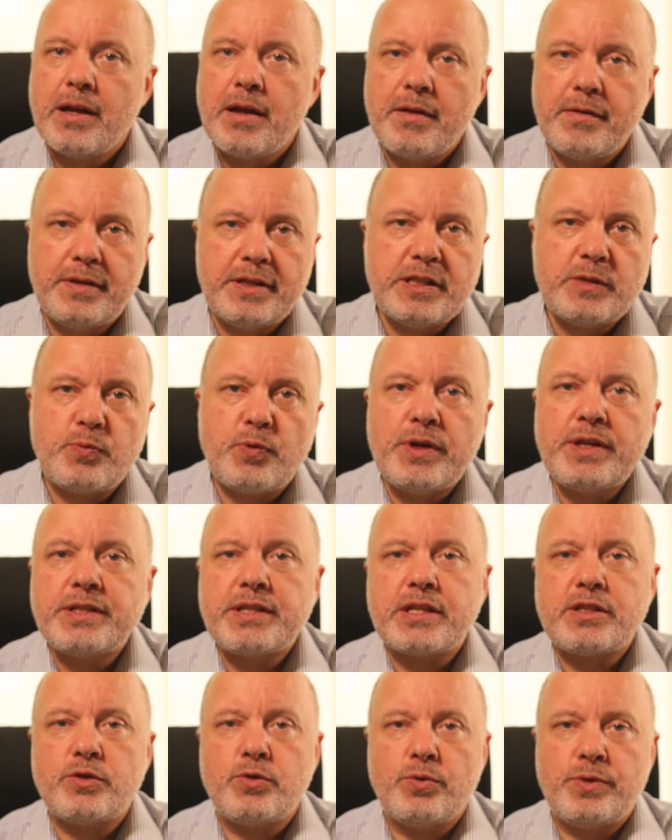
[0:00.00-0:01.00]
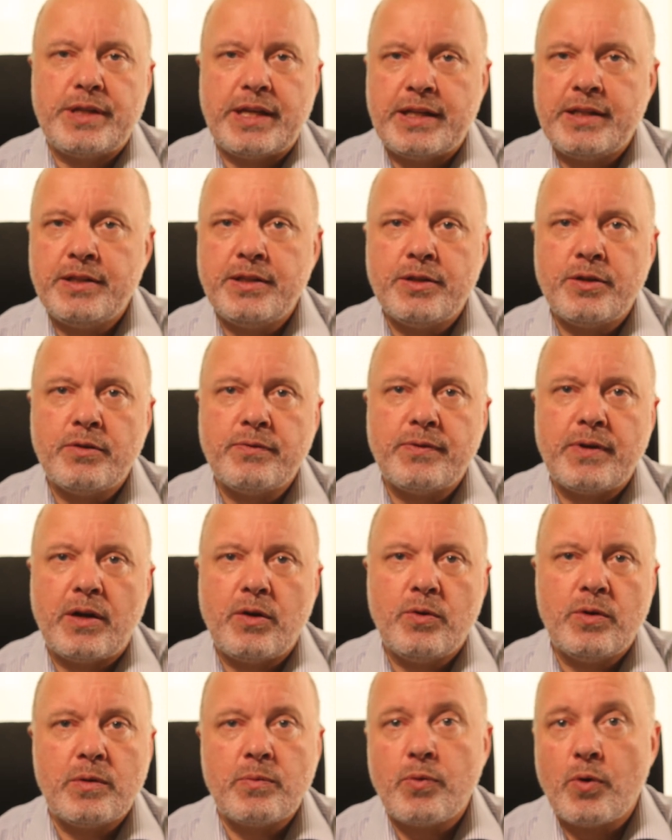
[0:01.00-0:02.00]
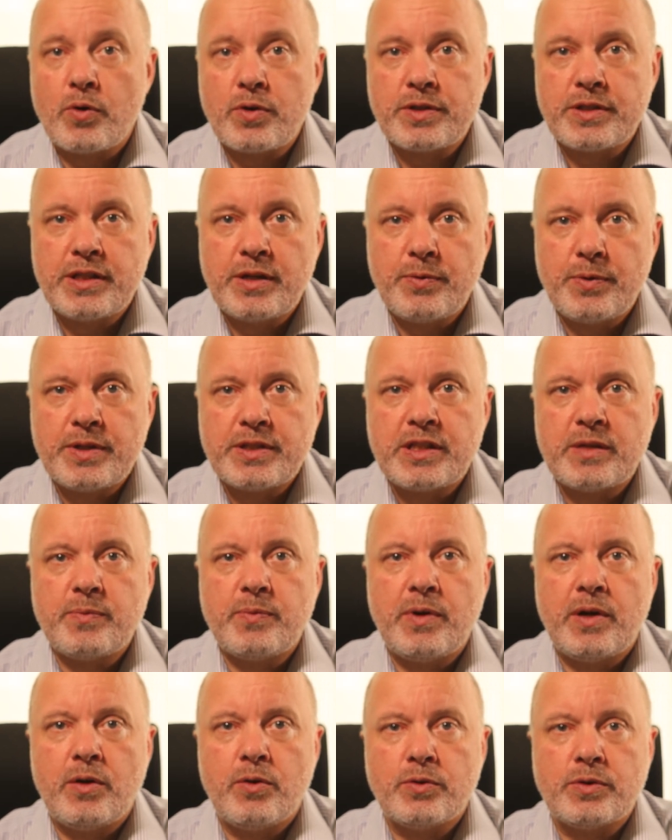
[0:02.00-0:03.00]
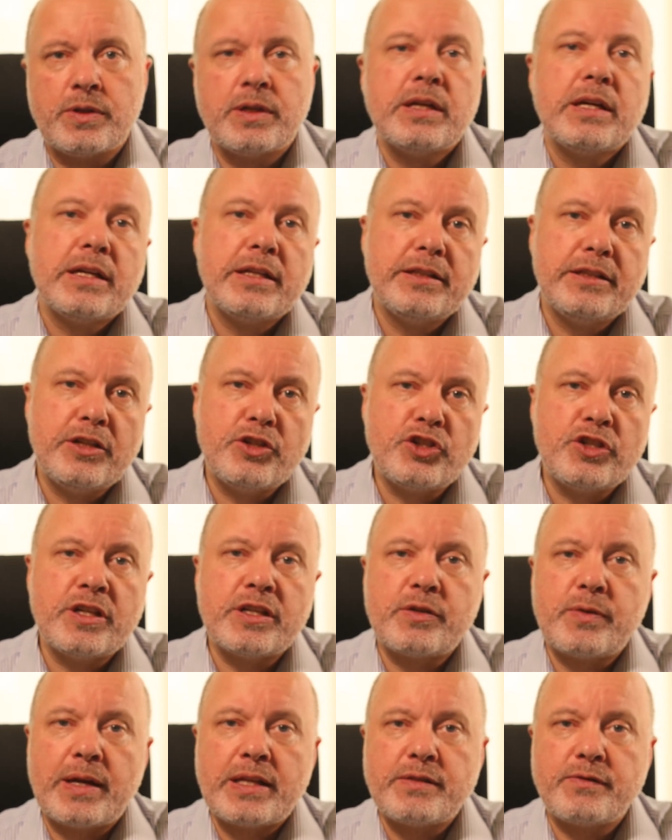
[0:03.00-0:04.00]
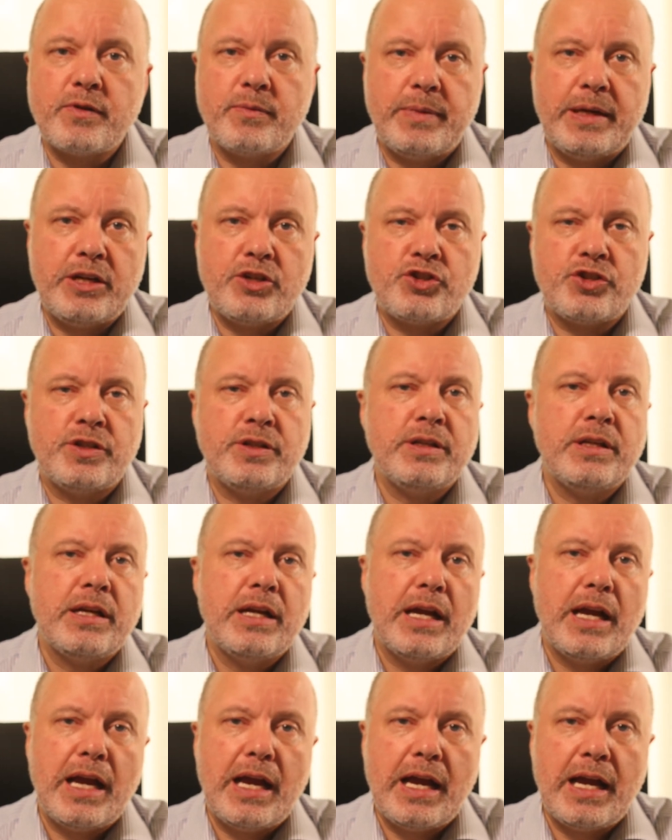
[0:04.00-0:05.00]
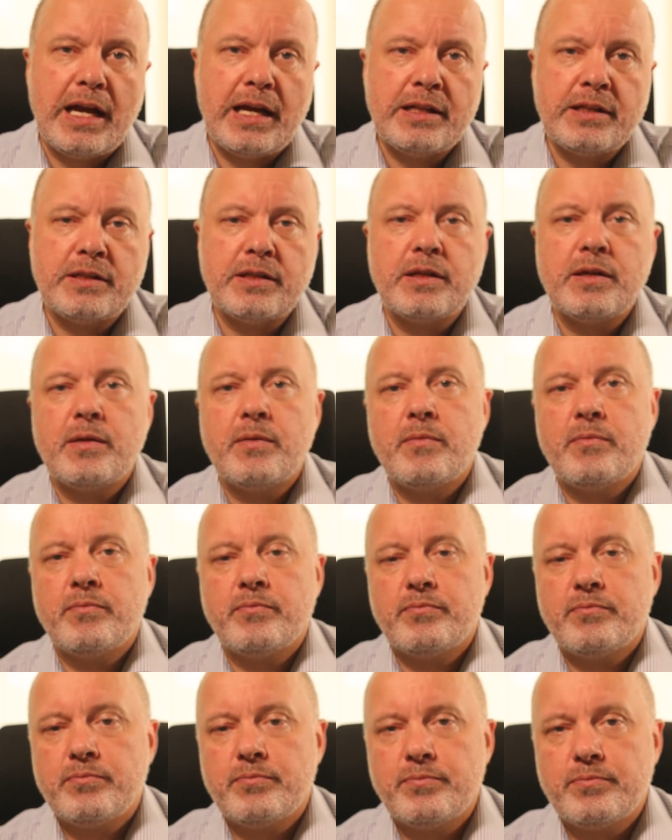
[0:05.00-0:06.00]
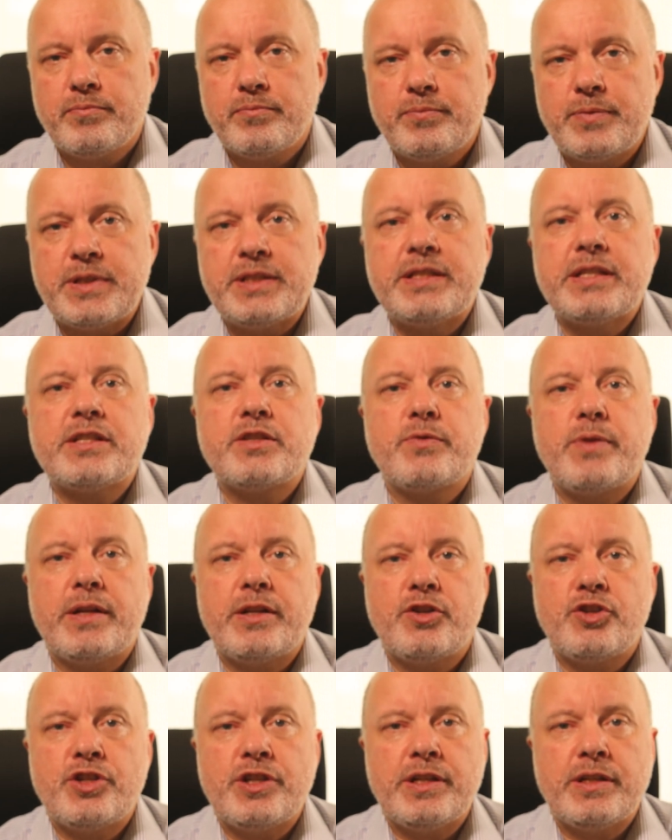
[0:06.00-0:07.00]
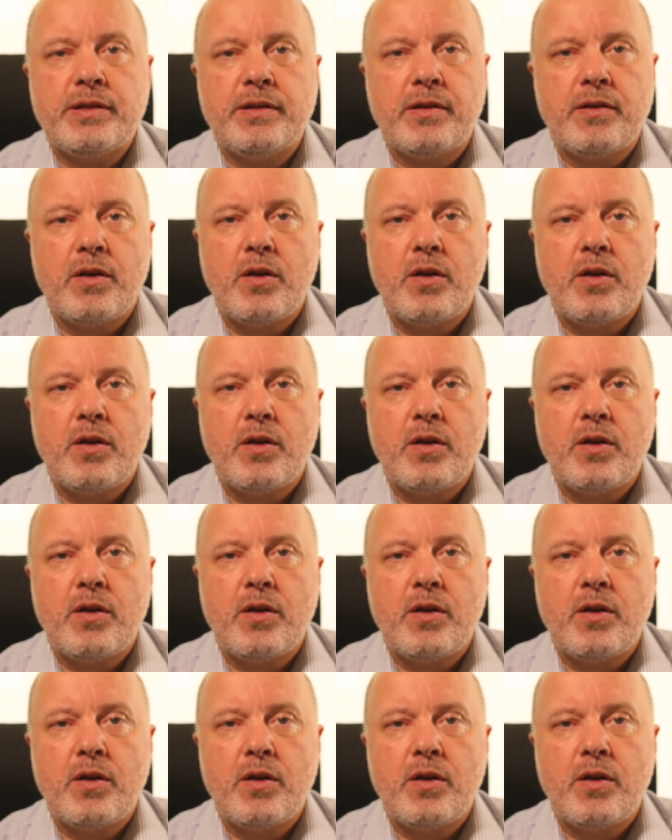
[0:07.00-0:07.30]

This brings us to the end of our blog series about digital transformation and business strategy.